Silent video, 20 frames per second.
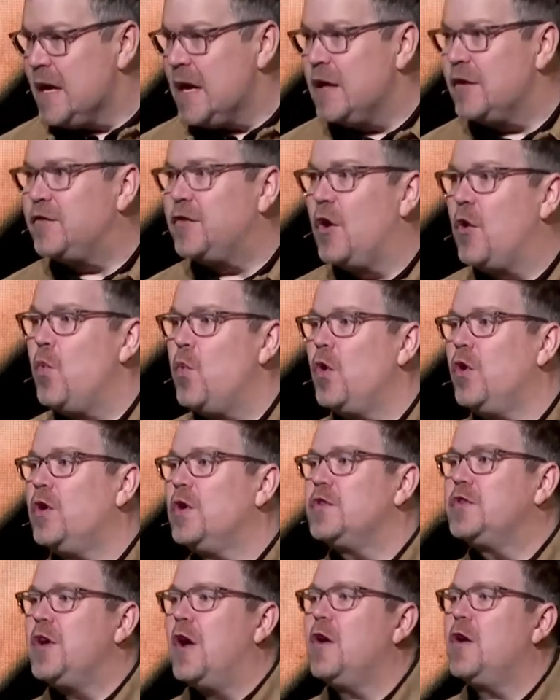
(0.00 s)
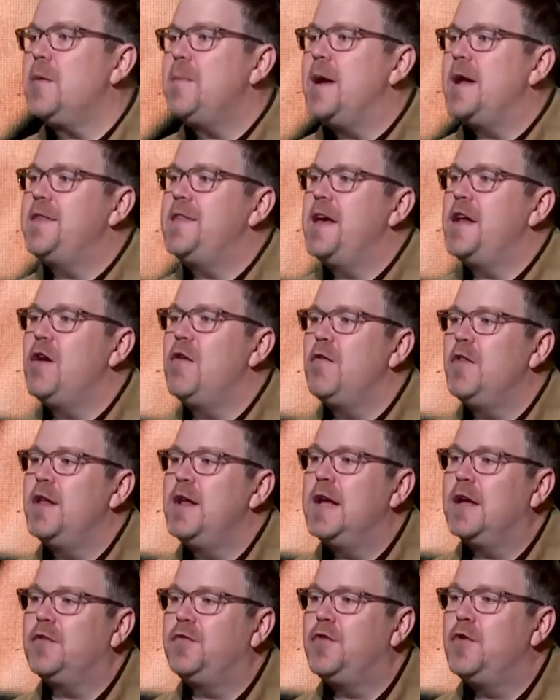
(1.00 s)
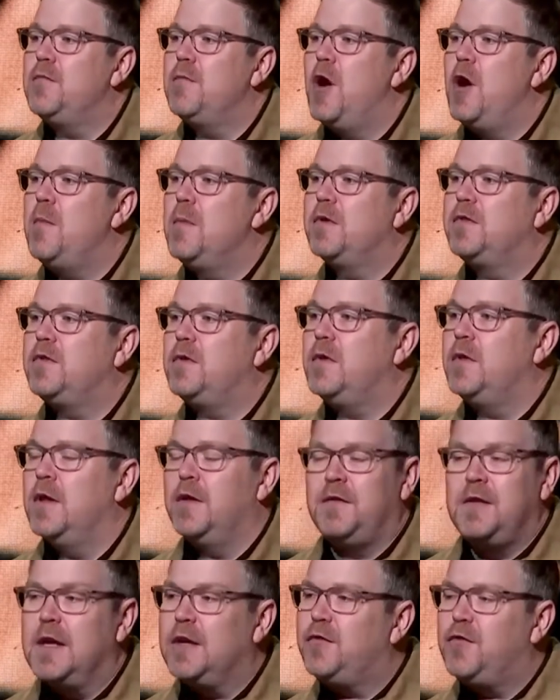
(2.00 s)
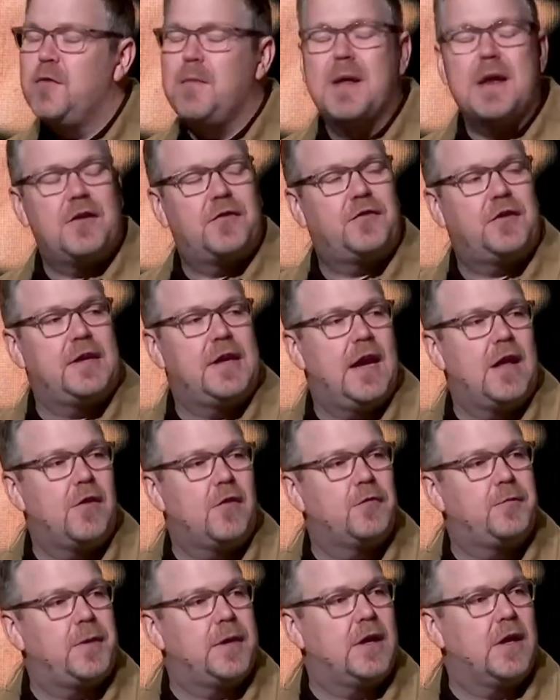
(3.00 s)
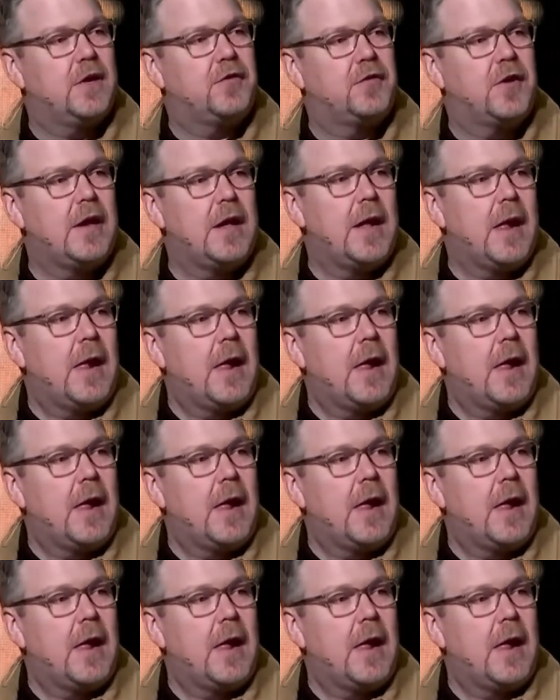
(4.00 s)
And so we're going to talk about that over the next few moments, the next few minutes together, because